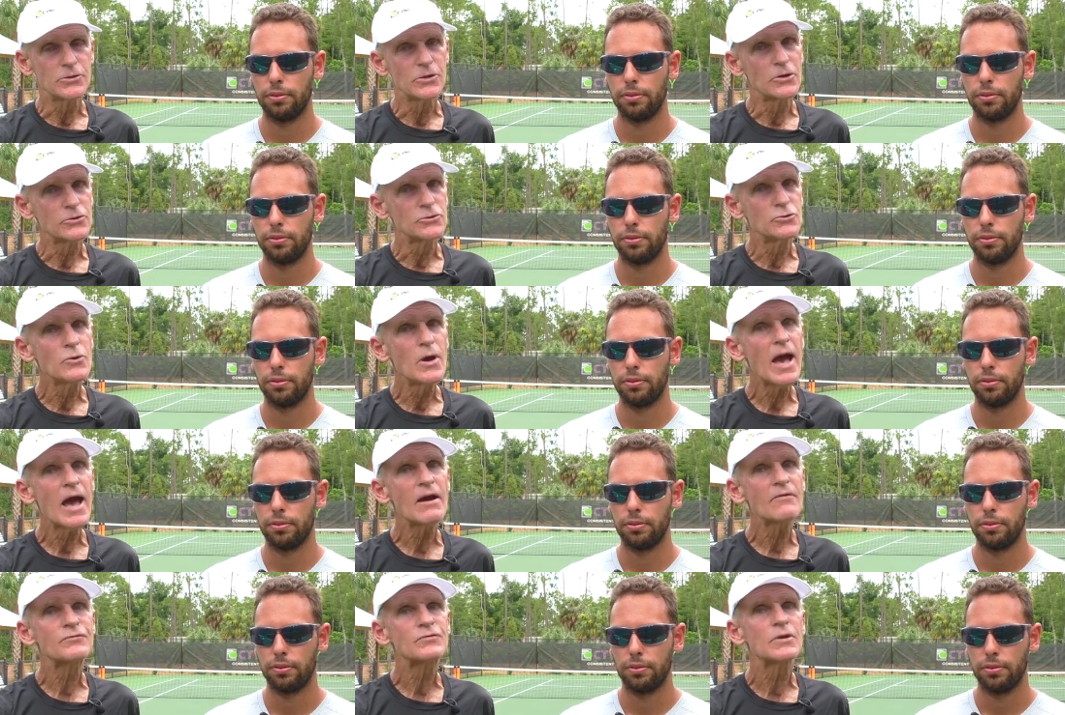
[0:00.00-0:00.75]
Speaker 1: You know, you
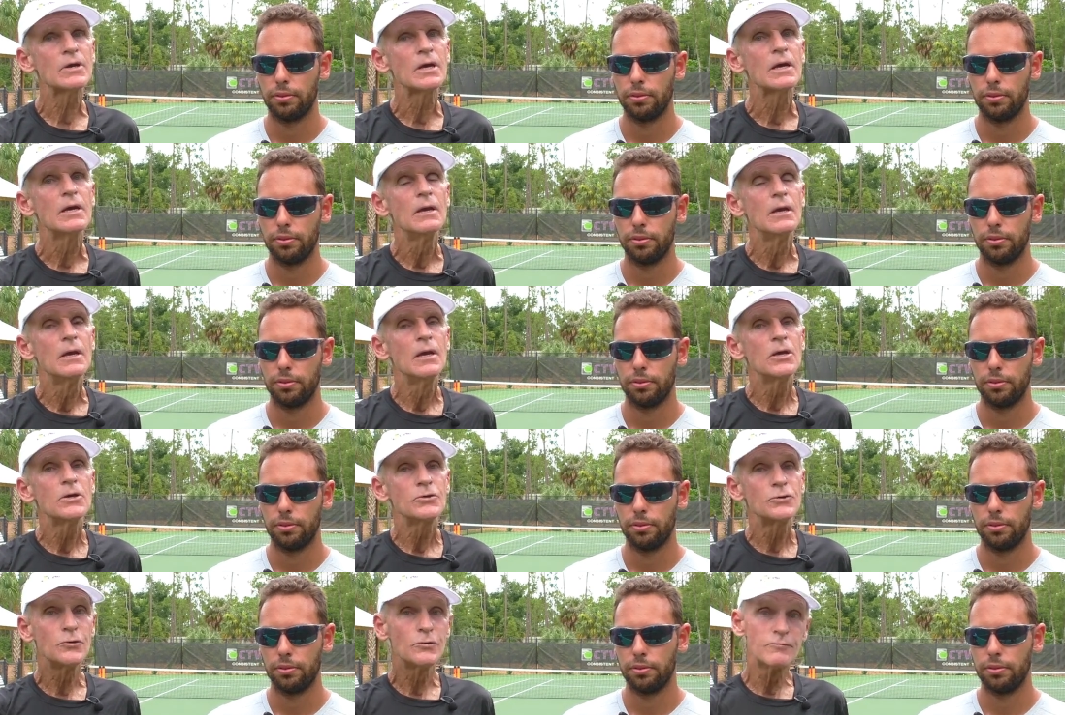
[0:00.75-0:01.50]
have to
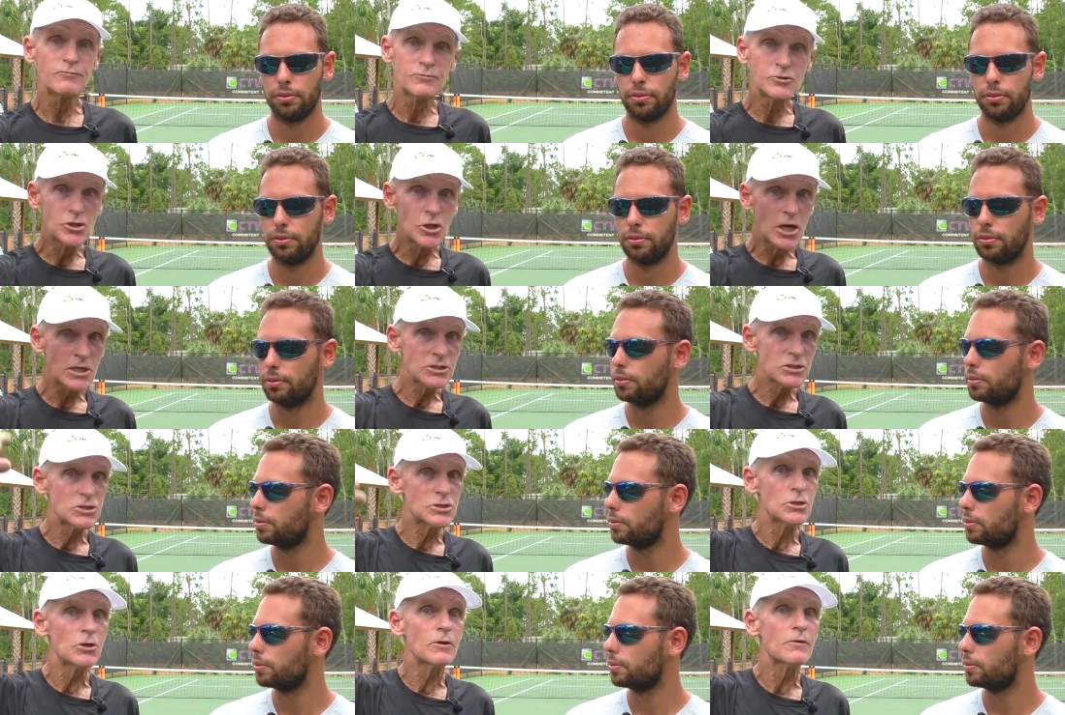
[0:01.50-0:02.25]
you've
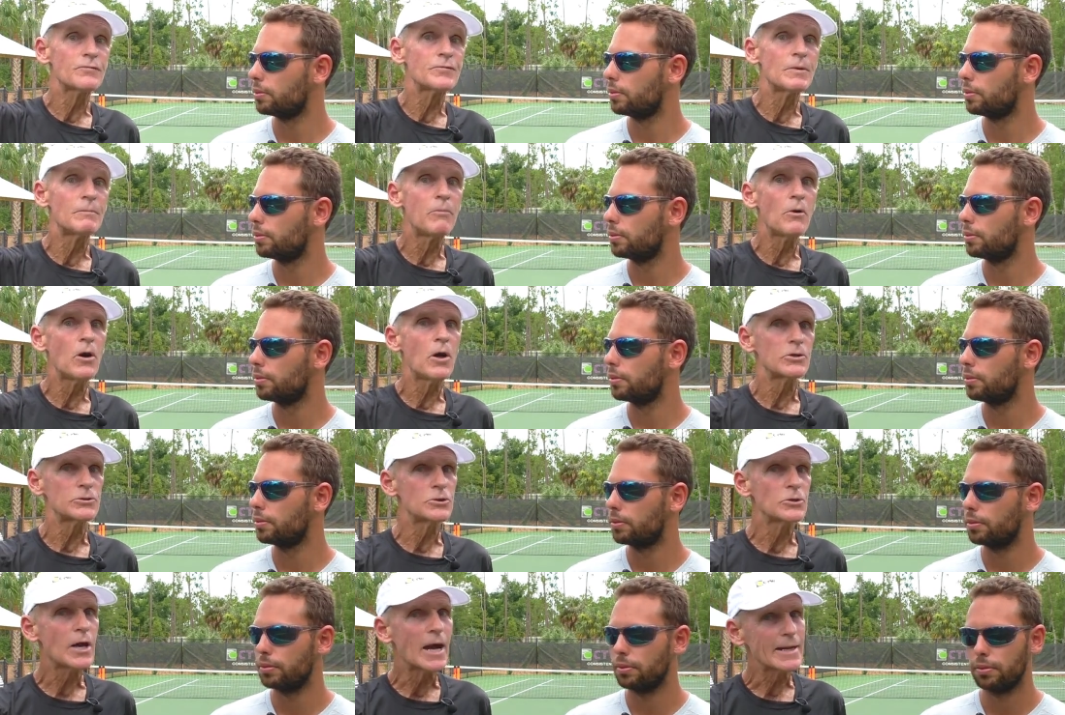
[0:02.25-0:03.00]
just served the
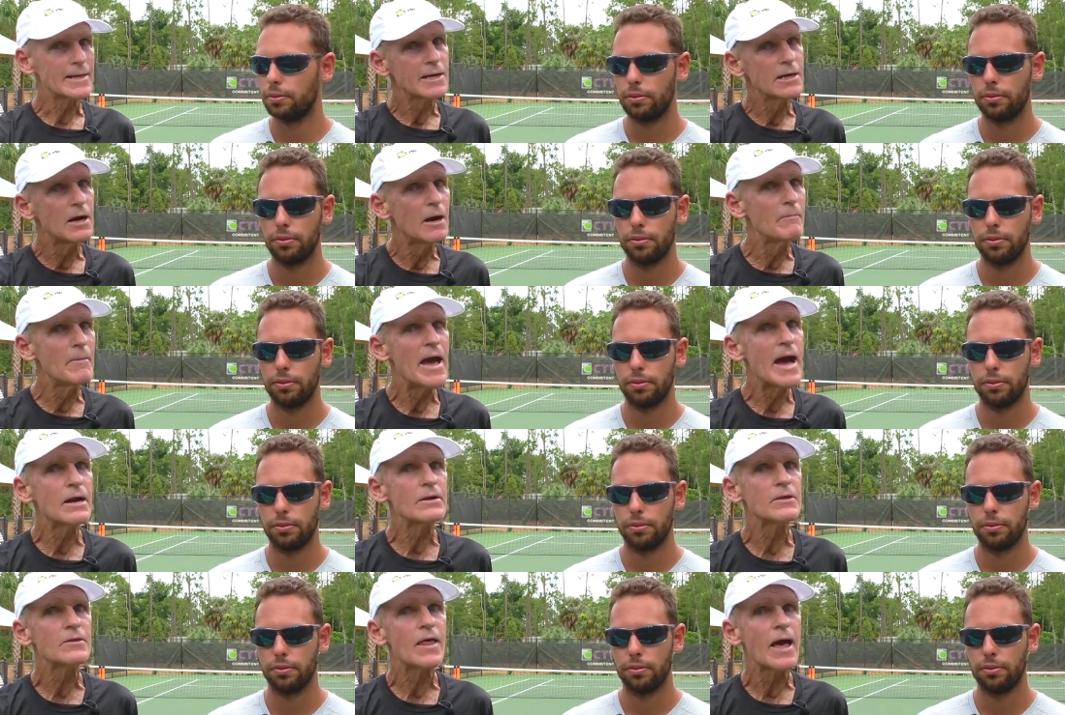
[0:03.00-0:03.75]
ball. You got to come
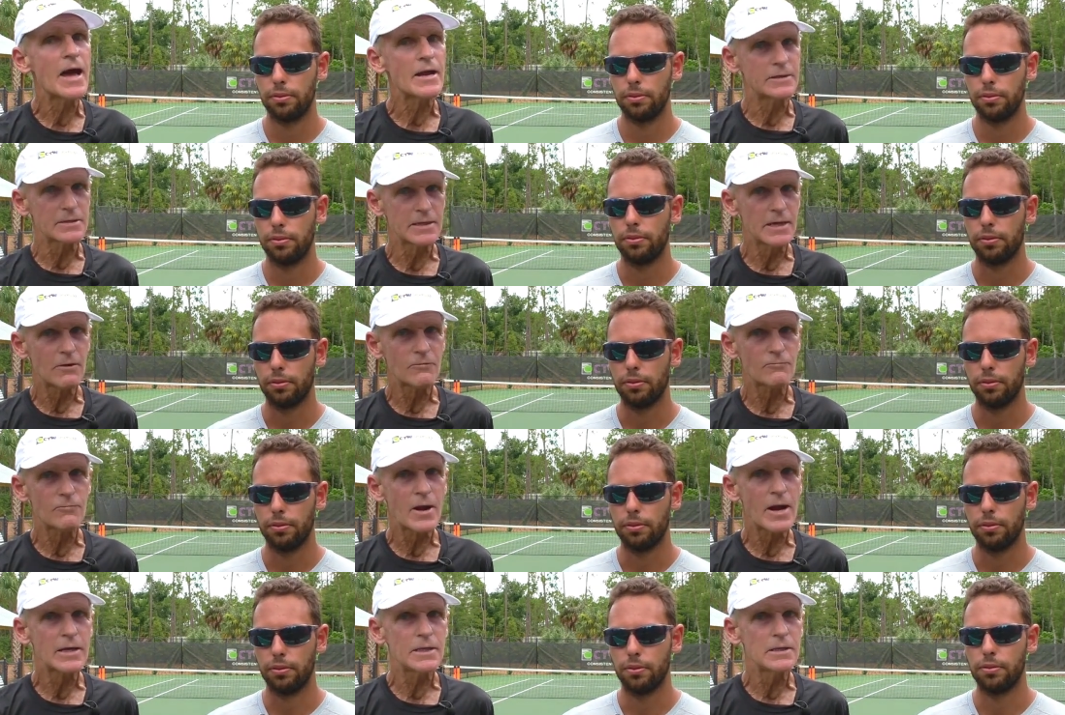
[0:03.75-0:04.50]
out of that and get
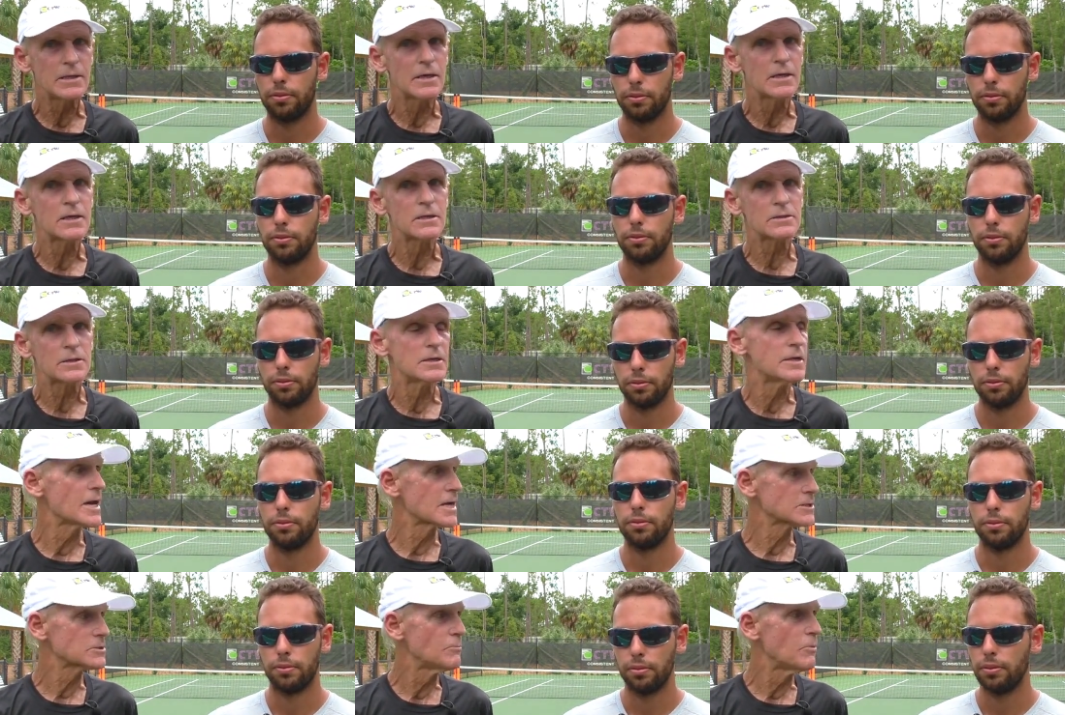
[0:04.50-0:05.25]
ready to hit the
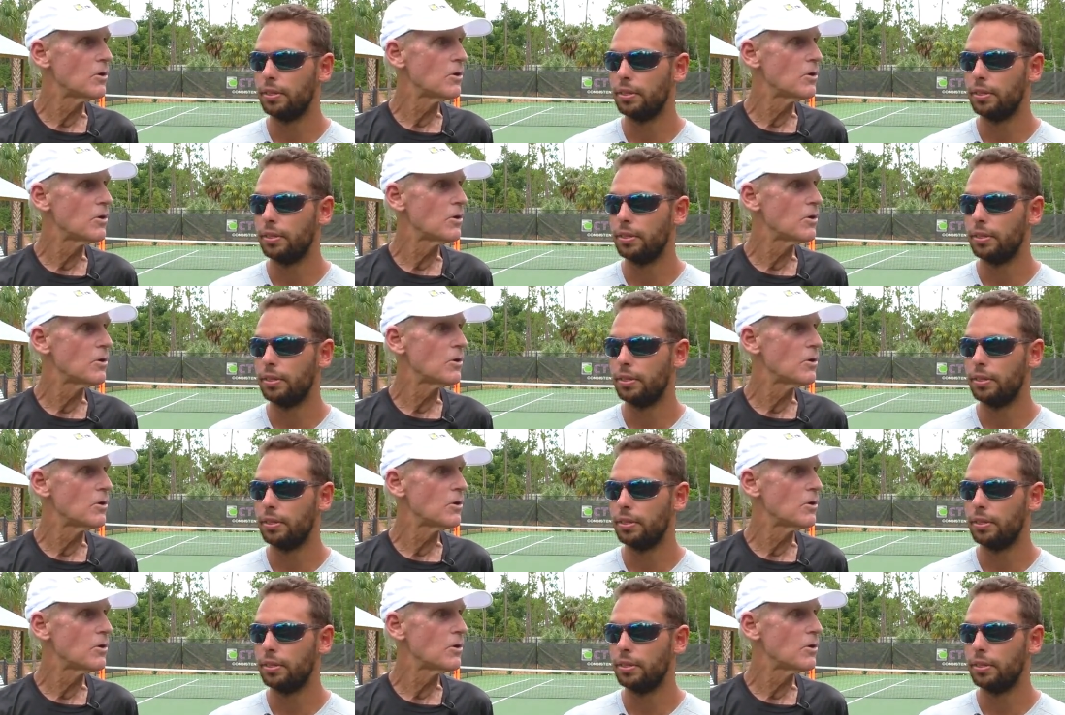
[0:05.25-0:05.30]
next